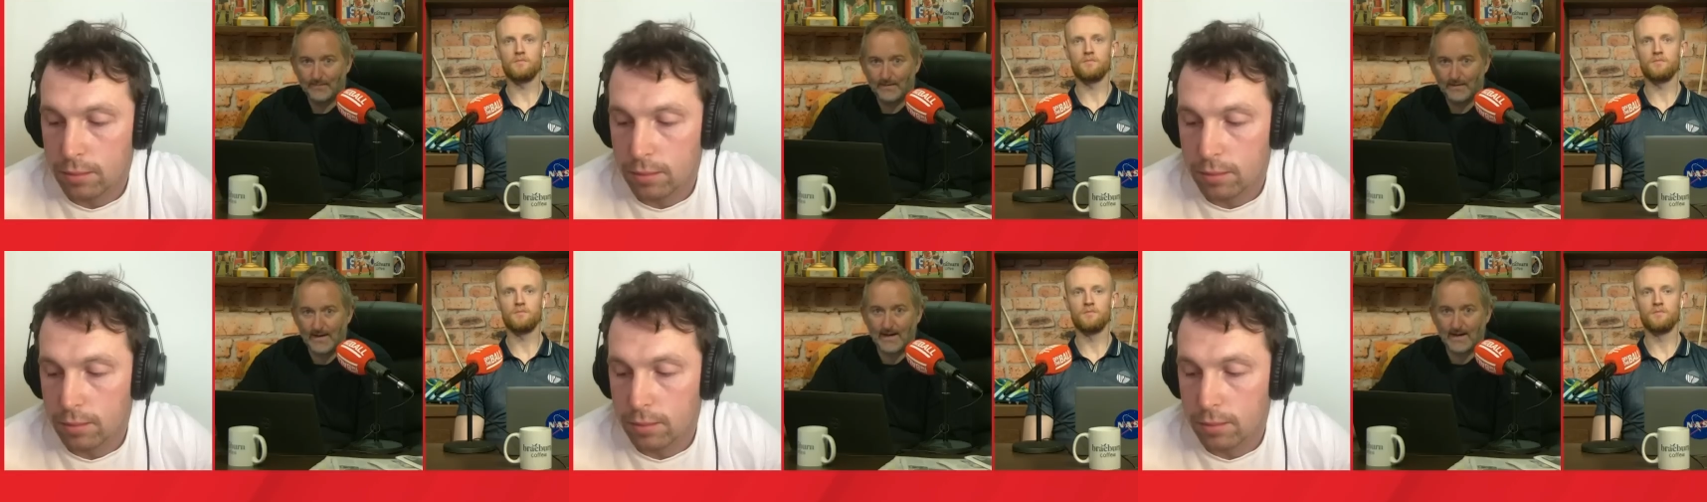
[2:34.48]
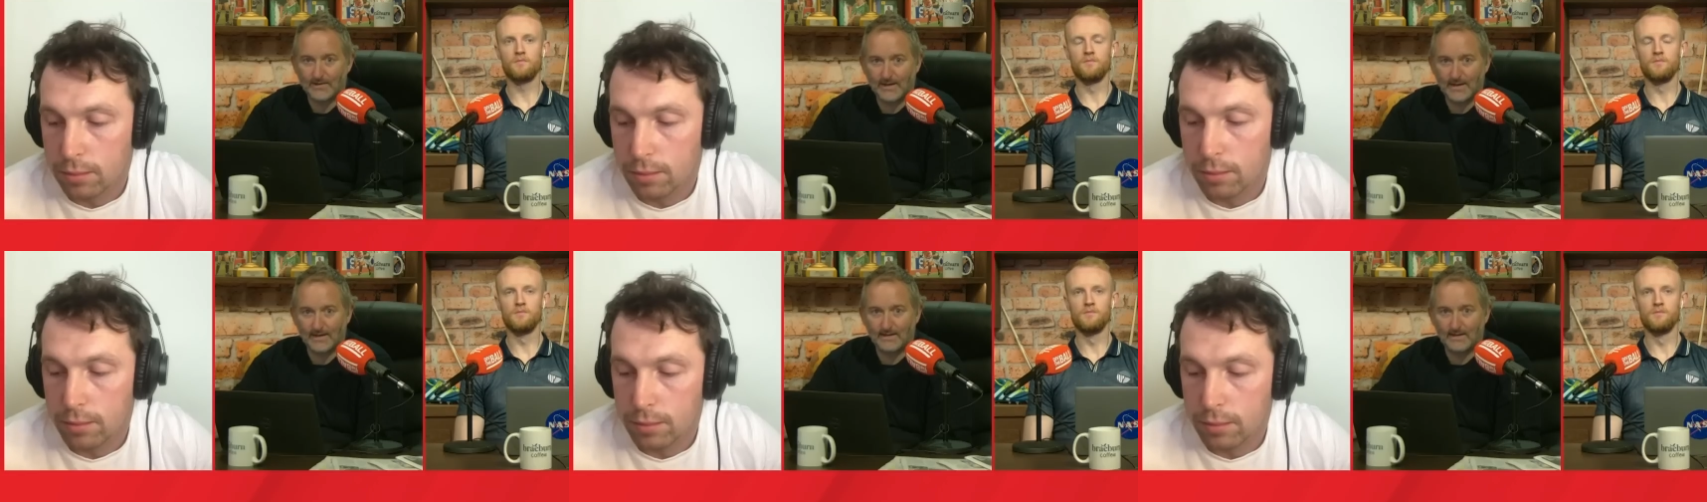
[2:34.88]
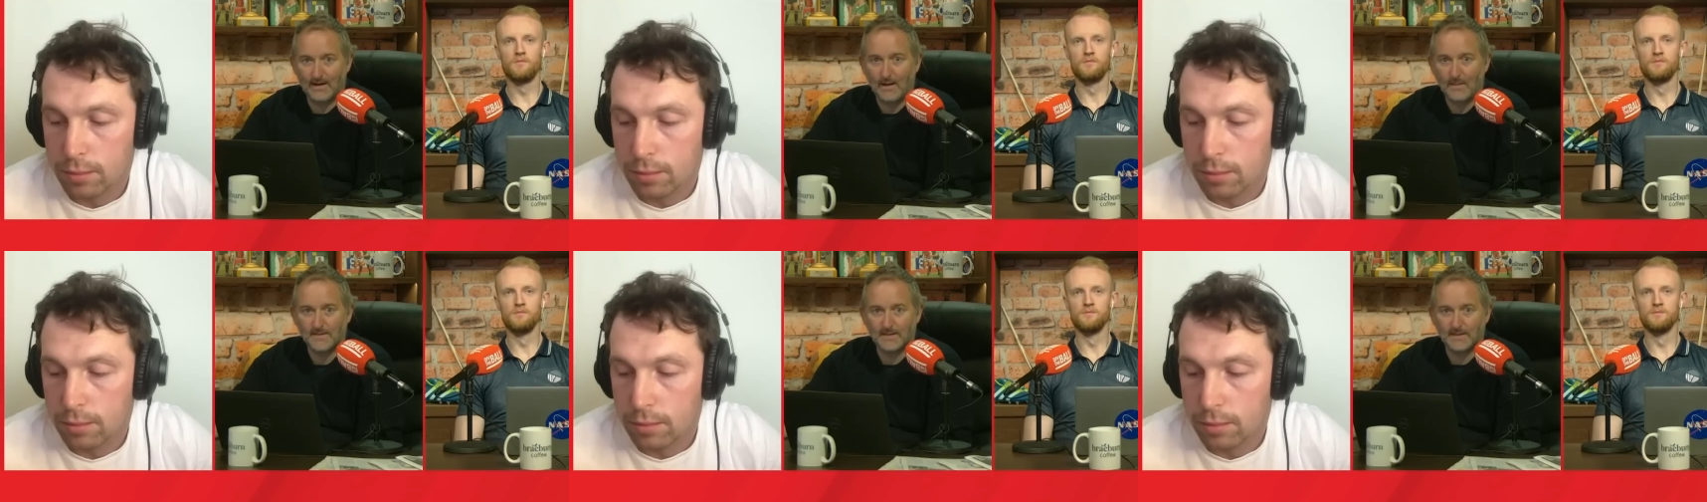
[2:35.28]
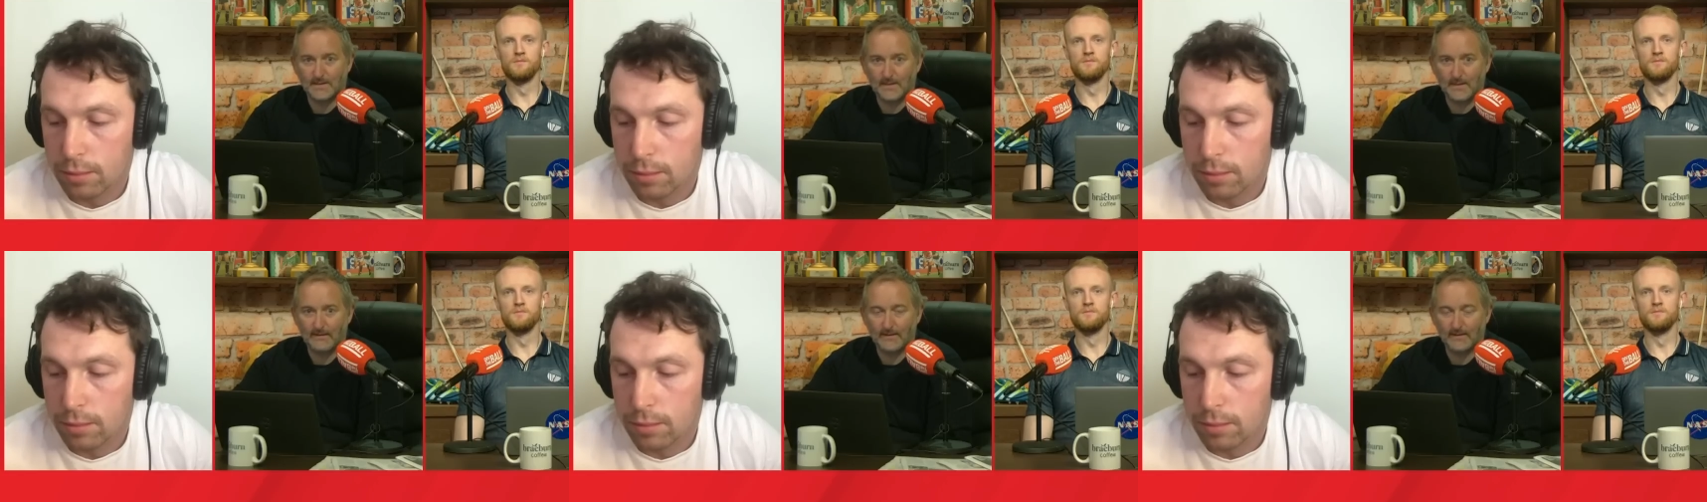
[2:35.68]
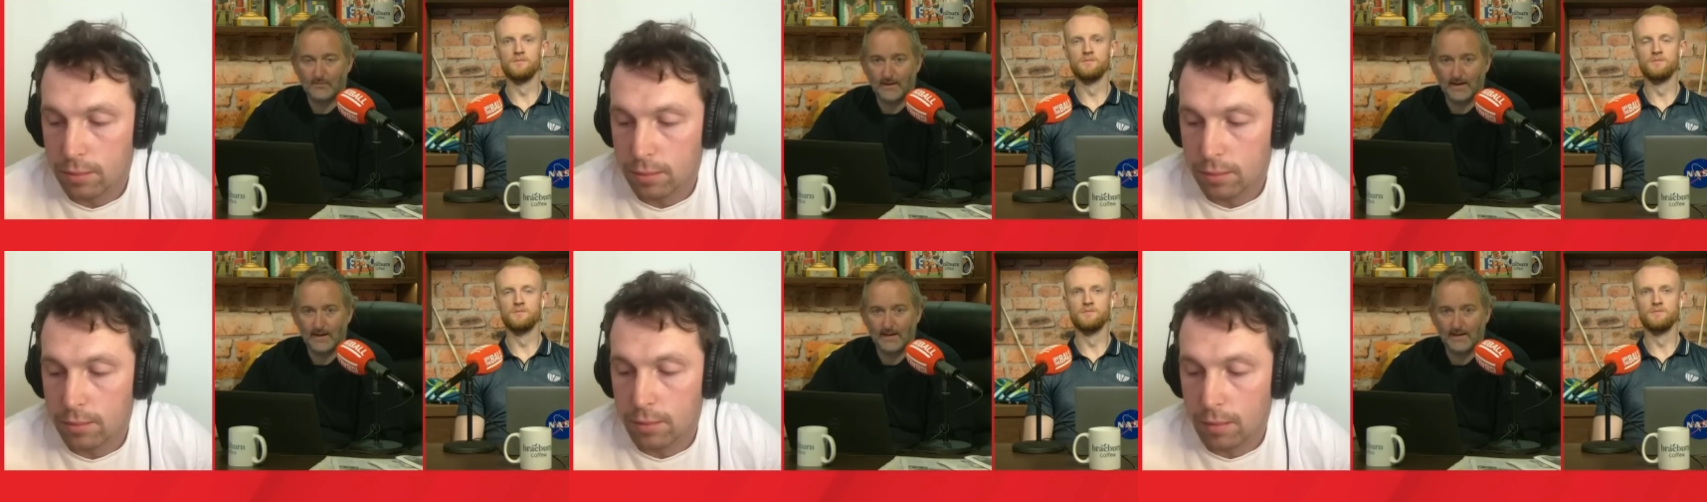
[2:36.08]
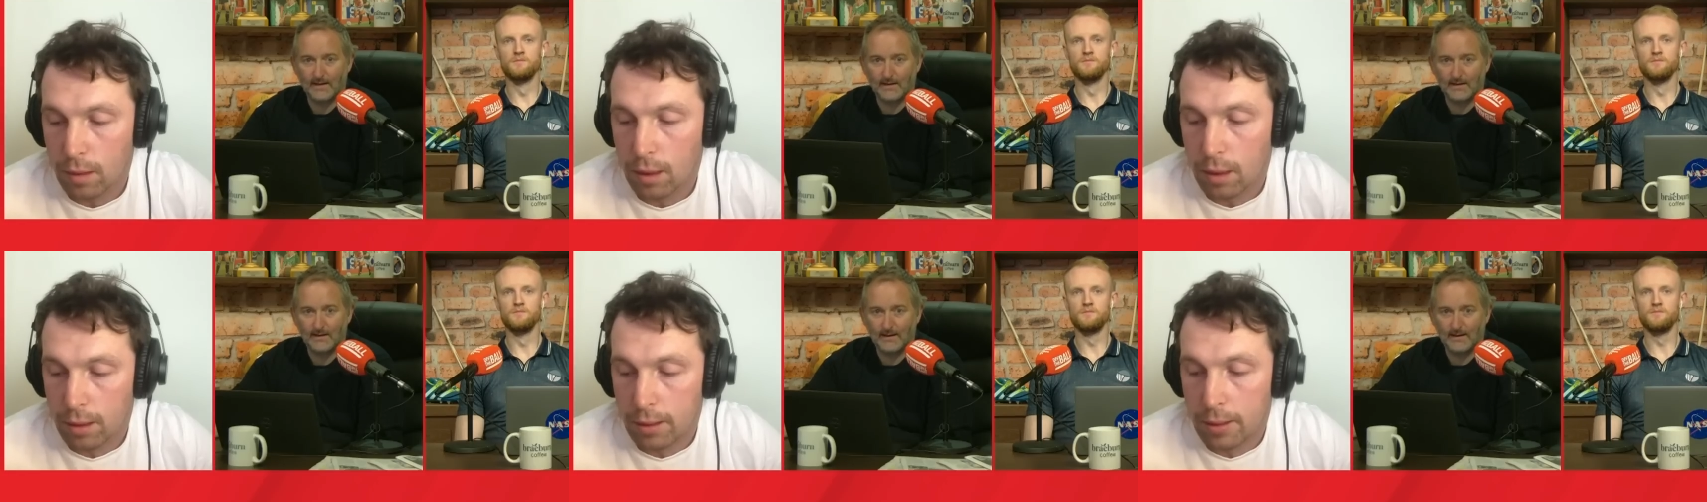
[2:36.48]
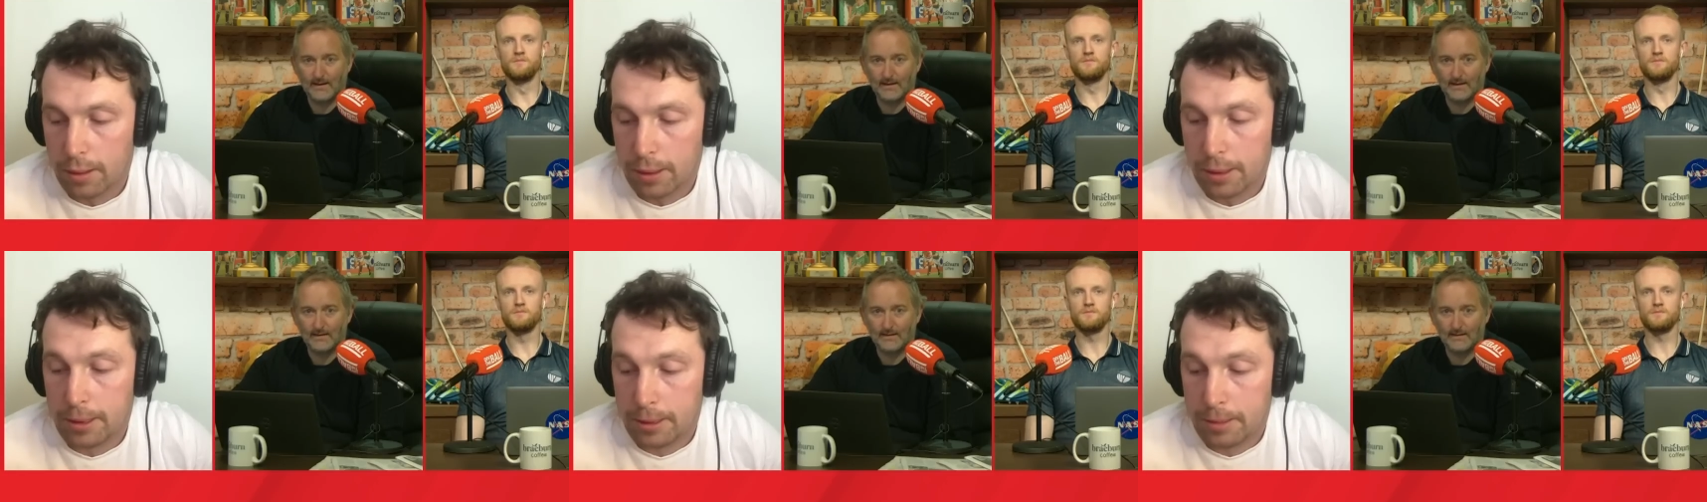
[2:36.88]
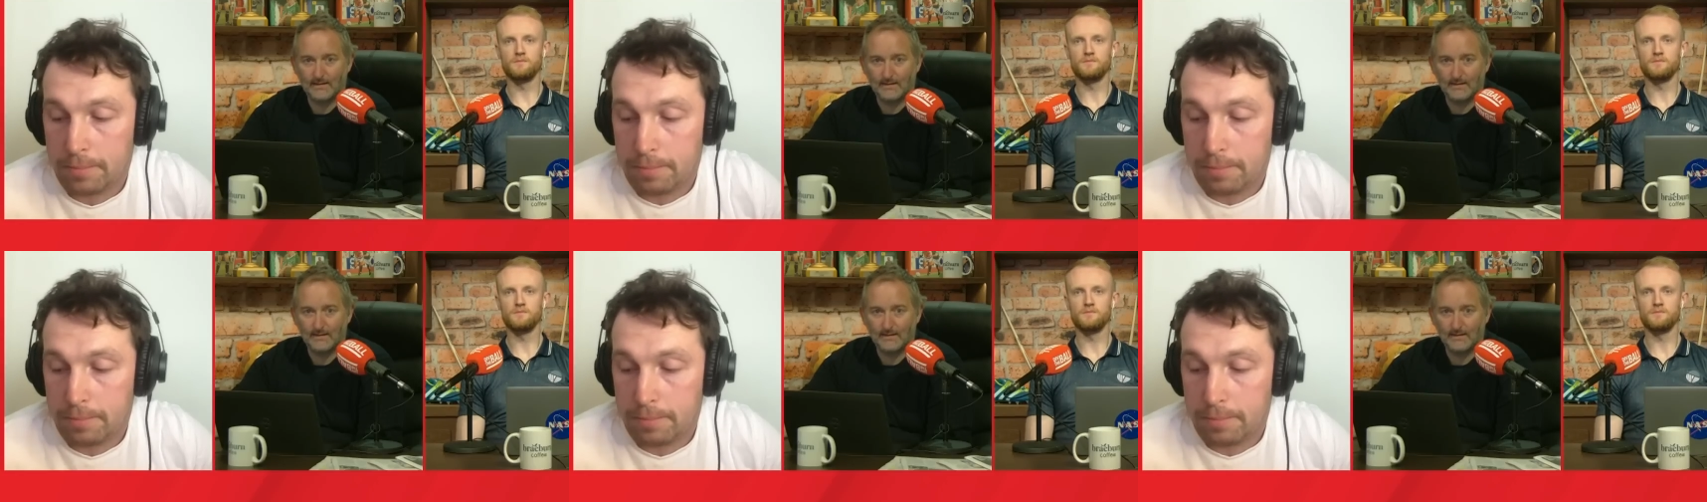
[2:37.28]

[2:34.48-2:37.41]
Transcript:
Speaker 1: they actually had the opposite experience, really, in